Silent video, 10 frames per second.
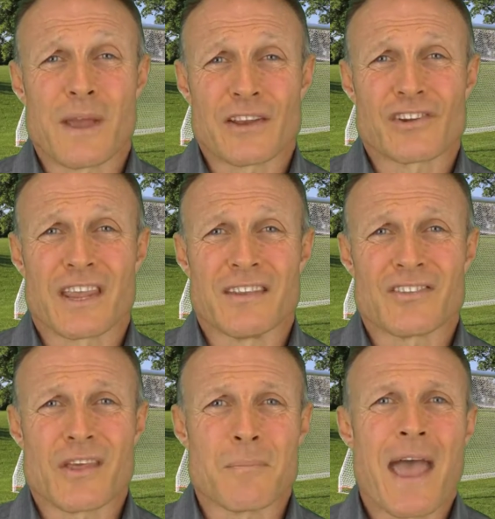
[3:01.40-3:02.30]
match
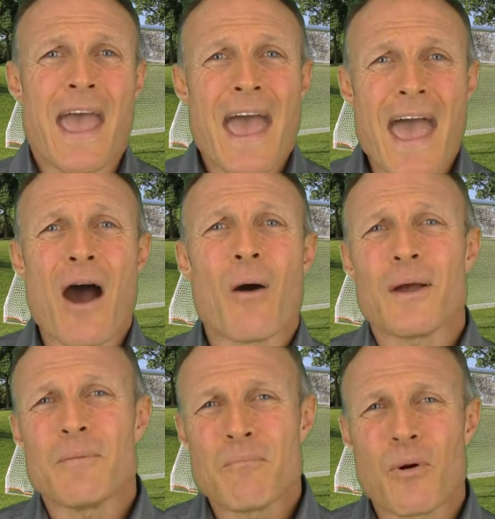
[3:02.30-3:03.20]
against them. Our
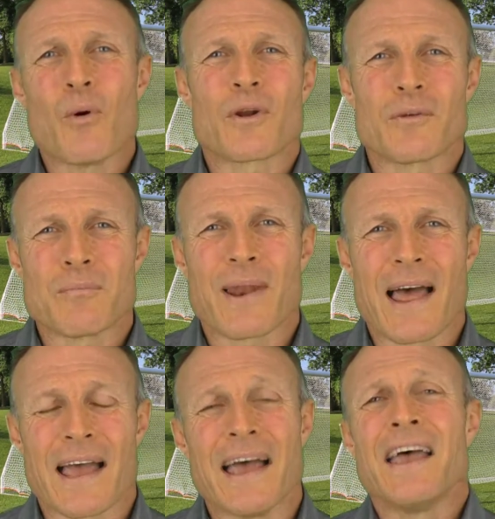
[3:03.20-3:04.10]
imported
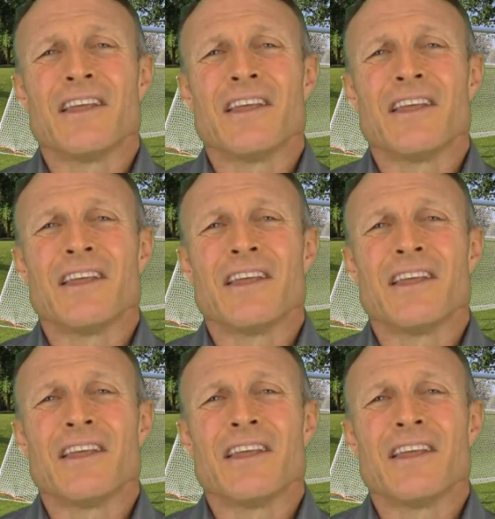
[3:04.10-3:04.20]
player